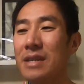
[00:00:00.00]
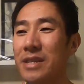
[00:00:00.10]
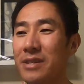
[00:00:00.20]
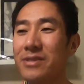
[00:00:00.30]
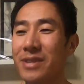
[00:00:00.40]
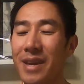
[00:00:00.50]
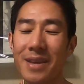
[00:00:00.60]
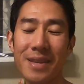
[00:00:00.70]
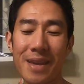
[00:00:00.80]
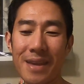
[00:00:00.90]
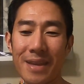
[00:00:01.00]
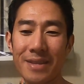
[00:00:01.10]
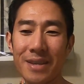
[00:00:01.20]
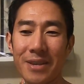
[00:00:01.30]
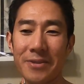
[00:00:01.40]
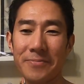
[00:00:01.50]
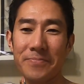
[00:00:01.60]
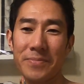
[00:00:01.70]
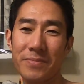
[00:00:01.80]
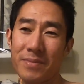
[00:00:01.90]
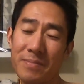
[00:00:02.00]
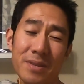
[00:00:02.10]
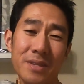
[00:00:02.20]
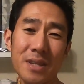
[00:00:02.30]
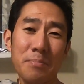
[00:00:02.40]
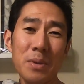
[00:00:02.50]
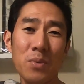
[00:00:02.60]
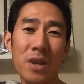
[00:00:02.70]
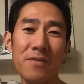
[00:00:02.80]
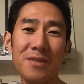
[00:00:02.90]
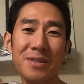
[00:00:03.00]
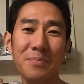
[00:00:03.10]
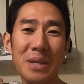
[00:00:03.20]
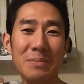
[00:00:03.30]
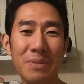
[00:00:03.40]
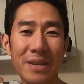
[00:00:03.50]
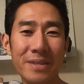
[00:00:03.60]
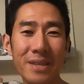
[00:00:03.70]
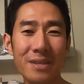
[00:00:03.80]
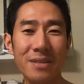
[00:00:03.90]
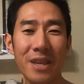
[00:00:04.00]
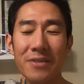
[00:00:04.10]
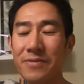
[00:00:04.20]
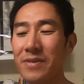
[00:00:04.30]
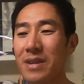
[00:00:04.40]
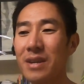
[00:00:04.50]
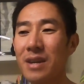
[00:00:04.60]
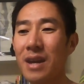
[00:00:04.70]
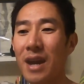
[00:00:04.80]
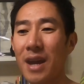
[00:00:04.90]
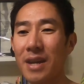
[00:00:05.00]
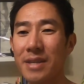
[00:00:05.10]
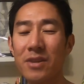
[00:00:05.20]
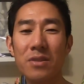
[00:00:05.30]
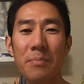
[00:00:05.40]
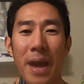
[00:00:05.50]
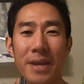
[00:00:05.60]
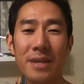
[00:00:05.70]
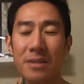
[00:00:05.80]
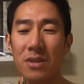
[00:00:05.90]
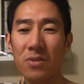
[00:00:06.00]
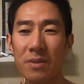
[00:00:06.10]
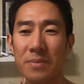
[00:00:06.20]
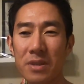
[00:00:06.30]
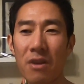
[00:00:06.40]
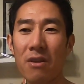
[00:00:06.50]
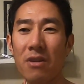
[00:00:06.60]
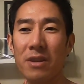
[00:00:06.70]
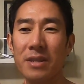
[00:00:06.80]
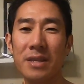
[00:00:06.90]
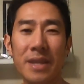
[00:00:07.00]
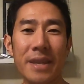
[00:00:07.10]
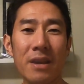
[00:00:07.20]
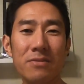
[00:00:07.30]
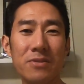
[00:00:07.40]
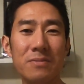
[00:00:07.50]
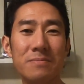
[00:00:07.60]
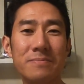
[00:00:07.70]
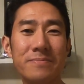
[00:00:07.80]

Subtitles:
yesterday, and it's gonna pick whatever is the best place that's left. Get all the package, load up the car, and gonna head out soon.